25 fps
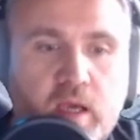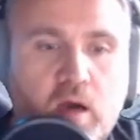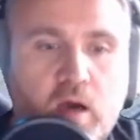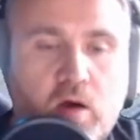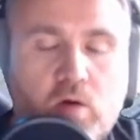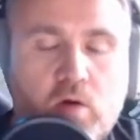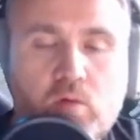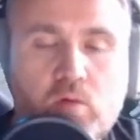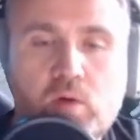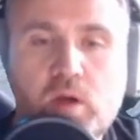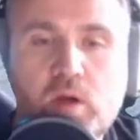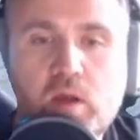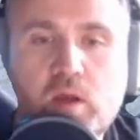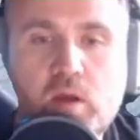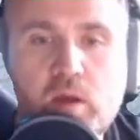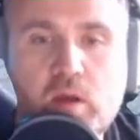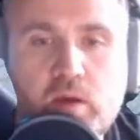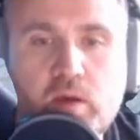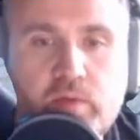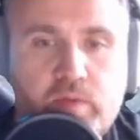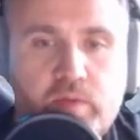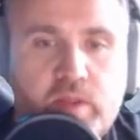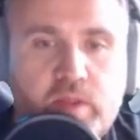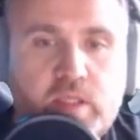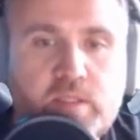how
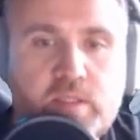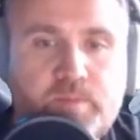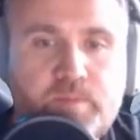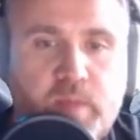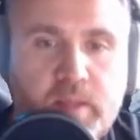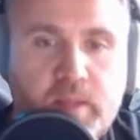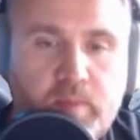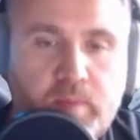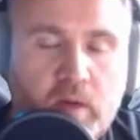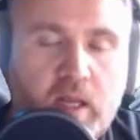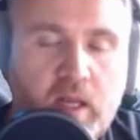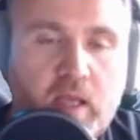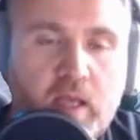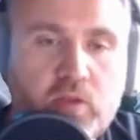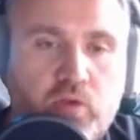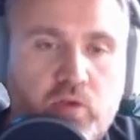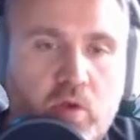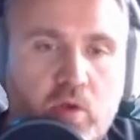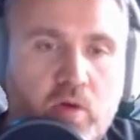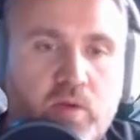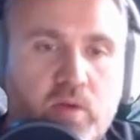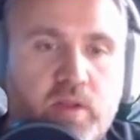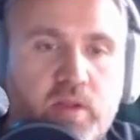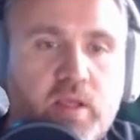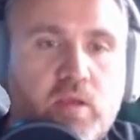these people are
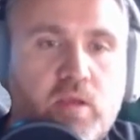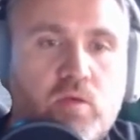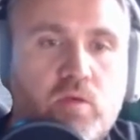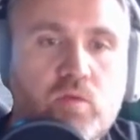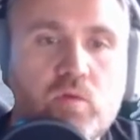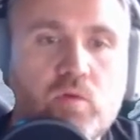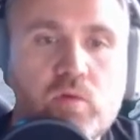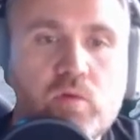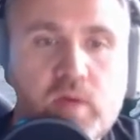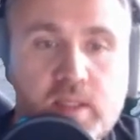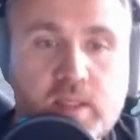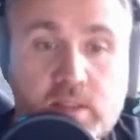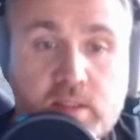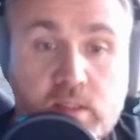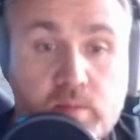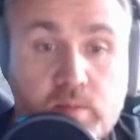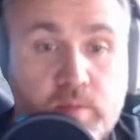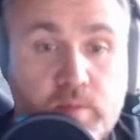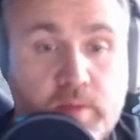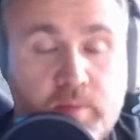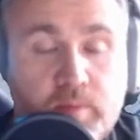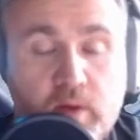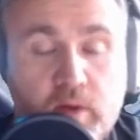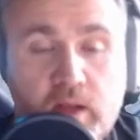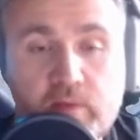turning, and some
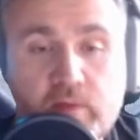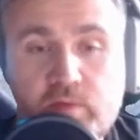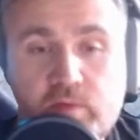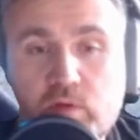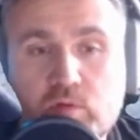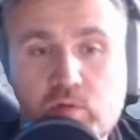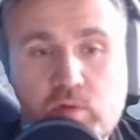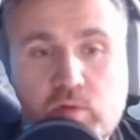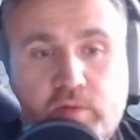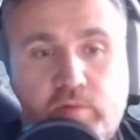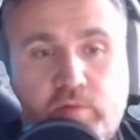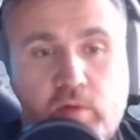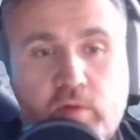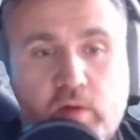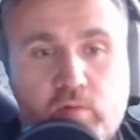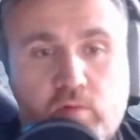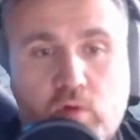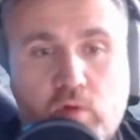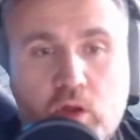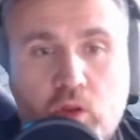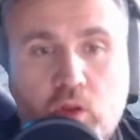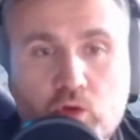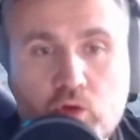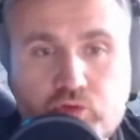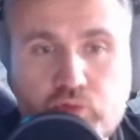people have, if you have
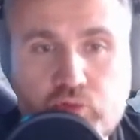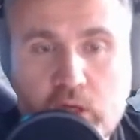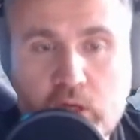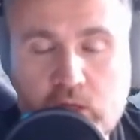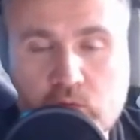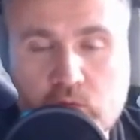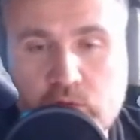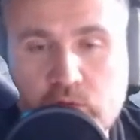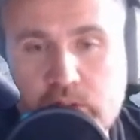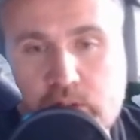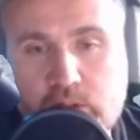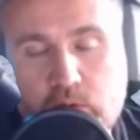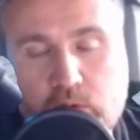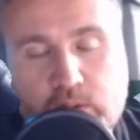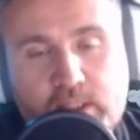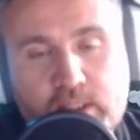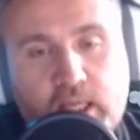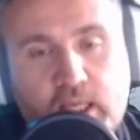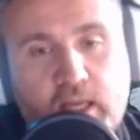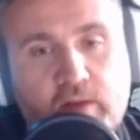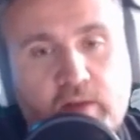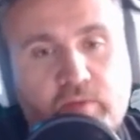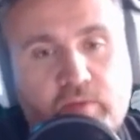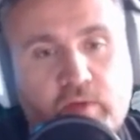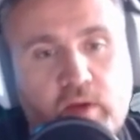1 or 2 accounts
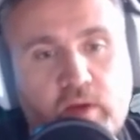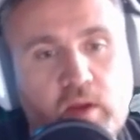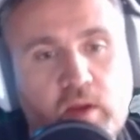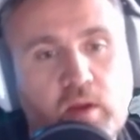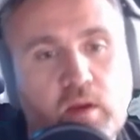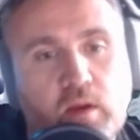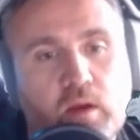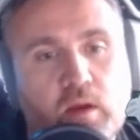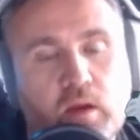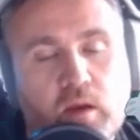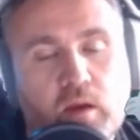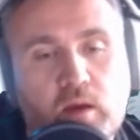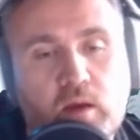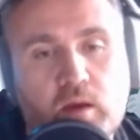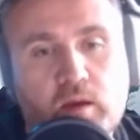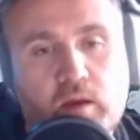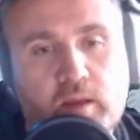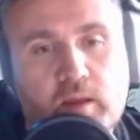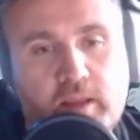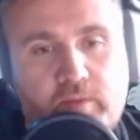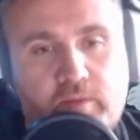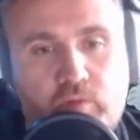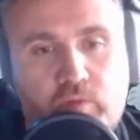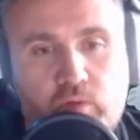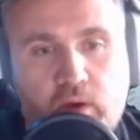yourself,
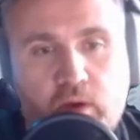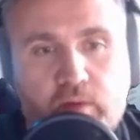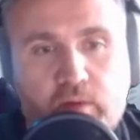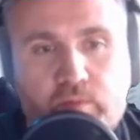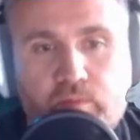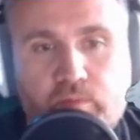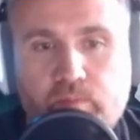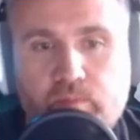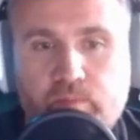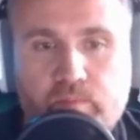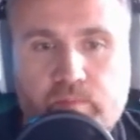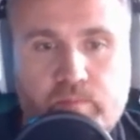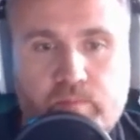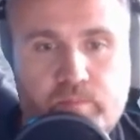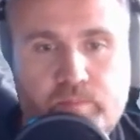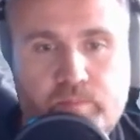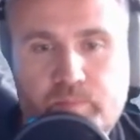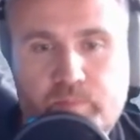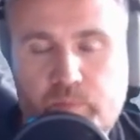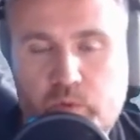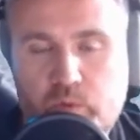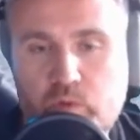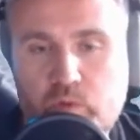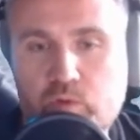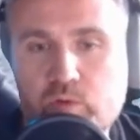if you have
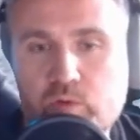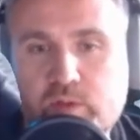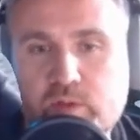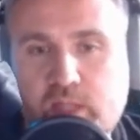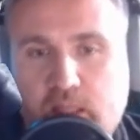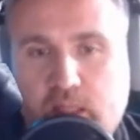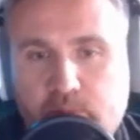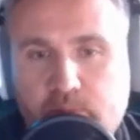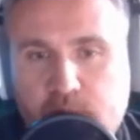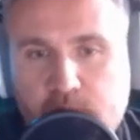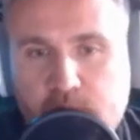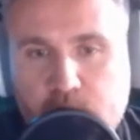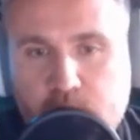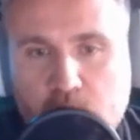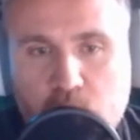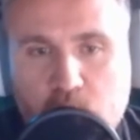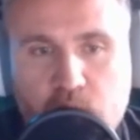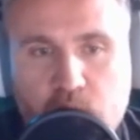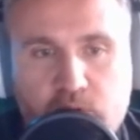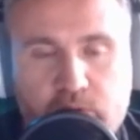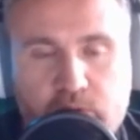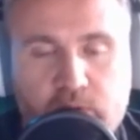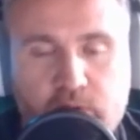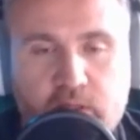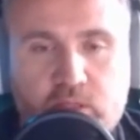10 people
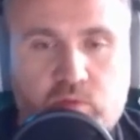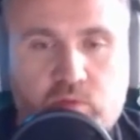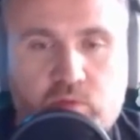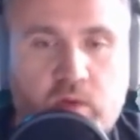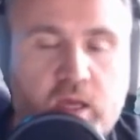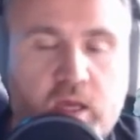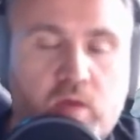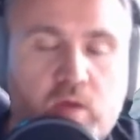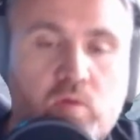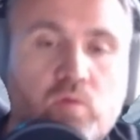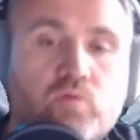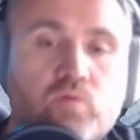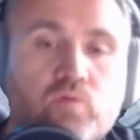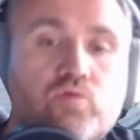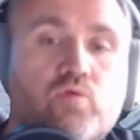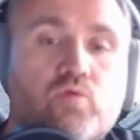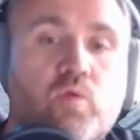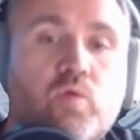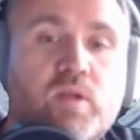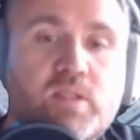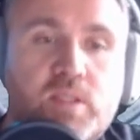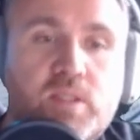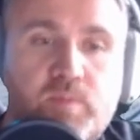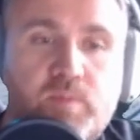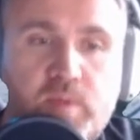with an extra account,
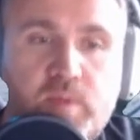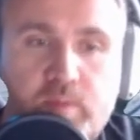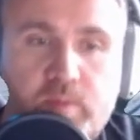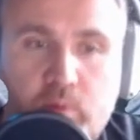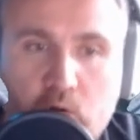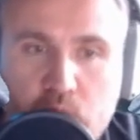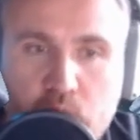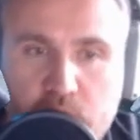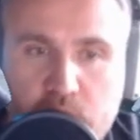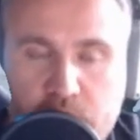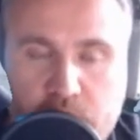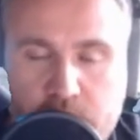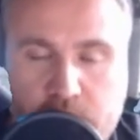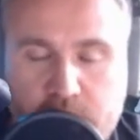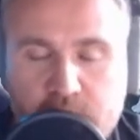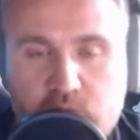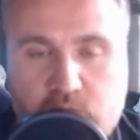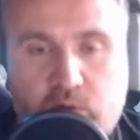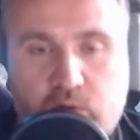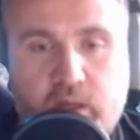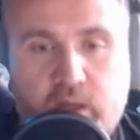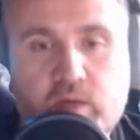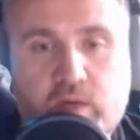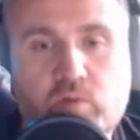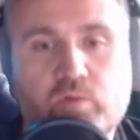20 people with an
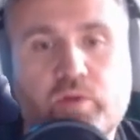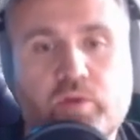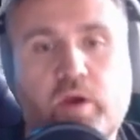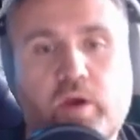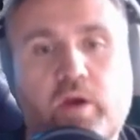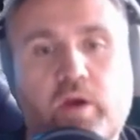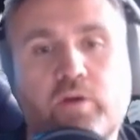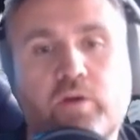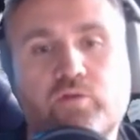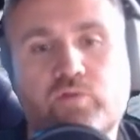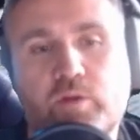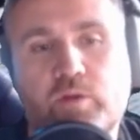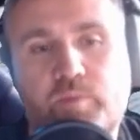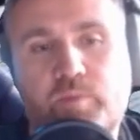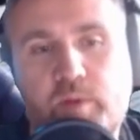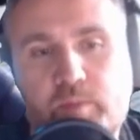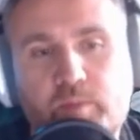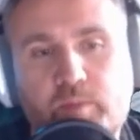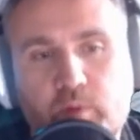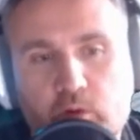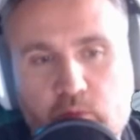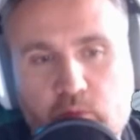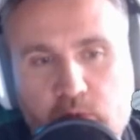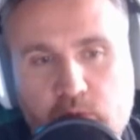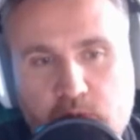extra account, 100
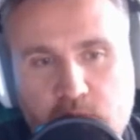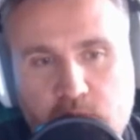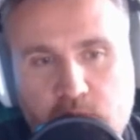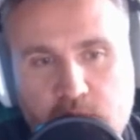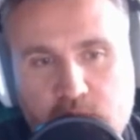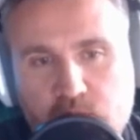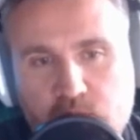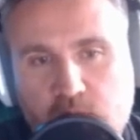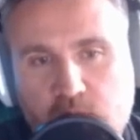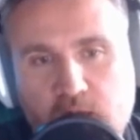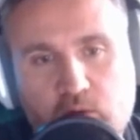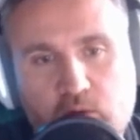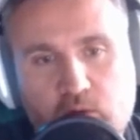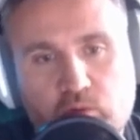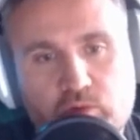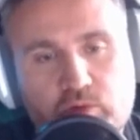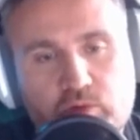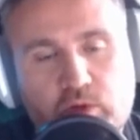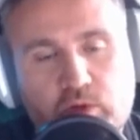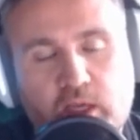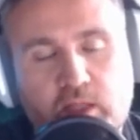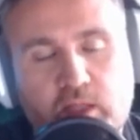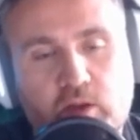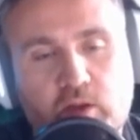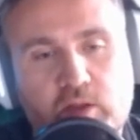people with an extra account,
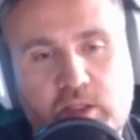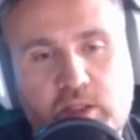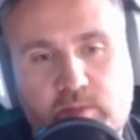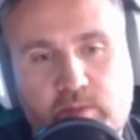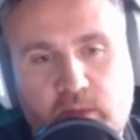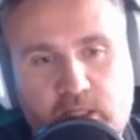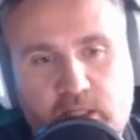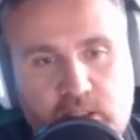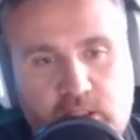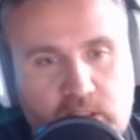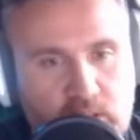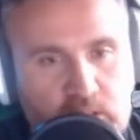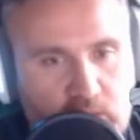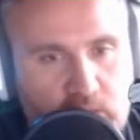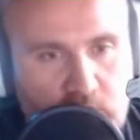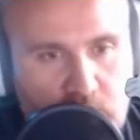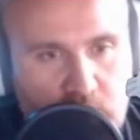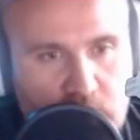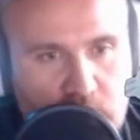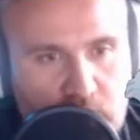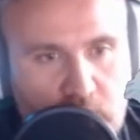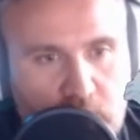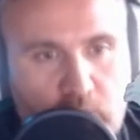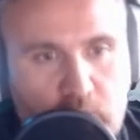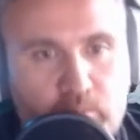you cannot imagine
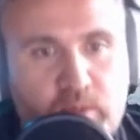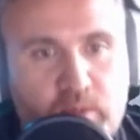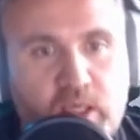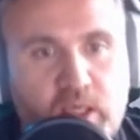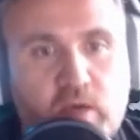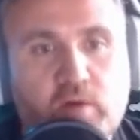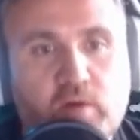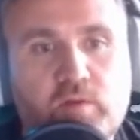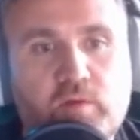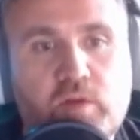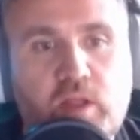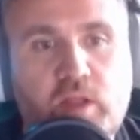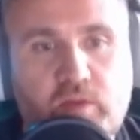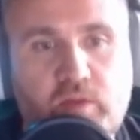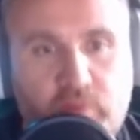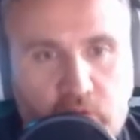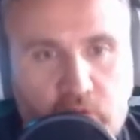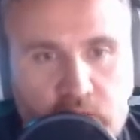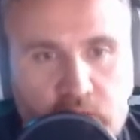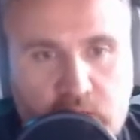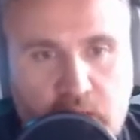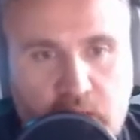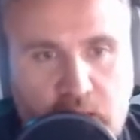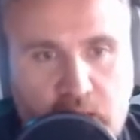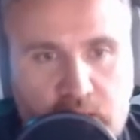how big of a
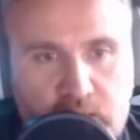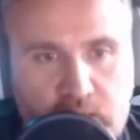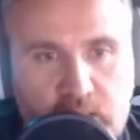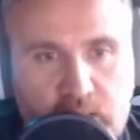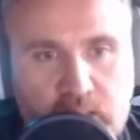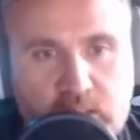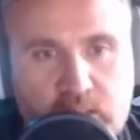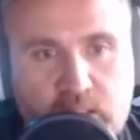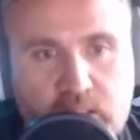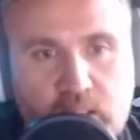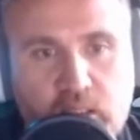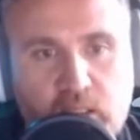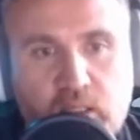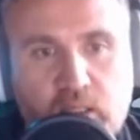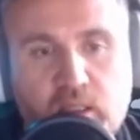difference that is.